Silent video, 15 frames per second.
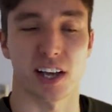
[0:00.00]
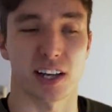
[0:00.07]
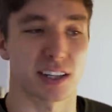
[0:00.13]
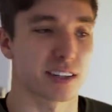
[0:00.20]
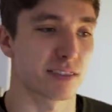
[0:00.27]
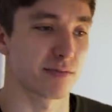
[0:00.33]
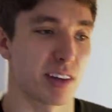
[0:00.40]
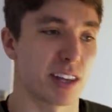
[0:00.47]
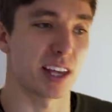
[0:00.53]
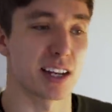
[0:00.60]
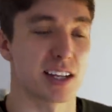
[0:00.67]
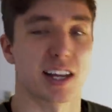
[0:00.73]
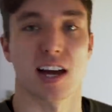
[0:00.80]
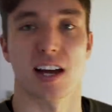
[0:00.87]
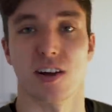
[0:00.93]
Like, at the
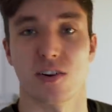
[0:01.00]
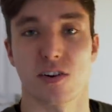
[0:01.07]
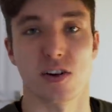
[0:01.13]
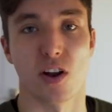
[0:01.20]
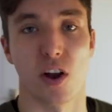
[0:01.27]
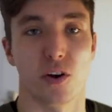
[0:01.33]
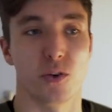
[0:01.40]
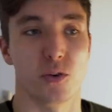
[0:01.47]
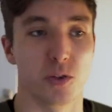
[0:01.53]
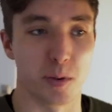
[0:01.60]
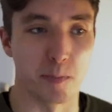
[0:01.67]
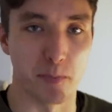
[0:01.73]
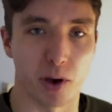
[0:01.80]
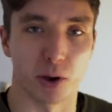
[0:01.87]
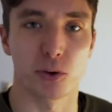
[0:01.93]
end of the day, I don't know
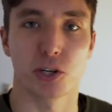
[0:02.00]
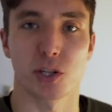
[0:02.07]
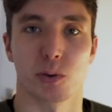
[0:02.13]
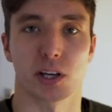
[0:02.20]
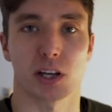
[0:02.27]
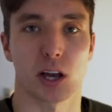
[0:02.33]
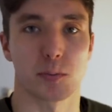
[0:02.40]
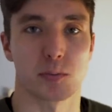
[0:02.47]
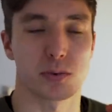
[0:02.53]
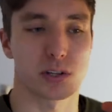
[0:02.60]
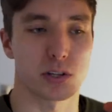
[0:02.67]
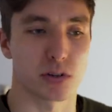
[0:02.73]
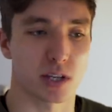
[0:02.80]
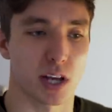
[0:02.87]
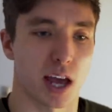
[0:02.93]
the most when it
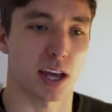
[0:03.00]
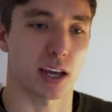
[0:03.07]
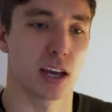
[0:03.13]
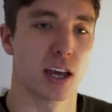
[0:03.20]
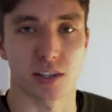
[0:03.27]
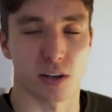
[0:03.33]
comes to tech.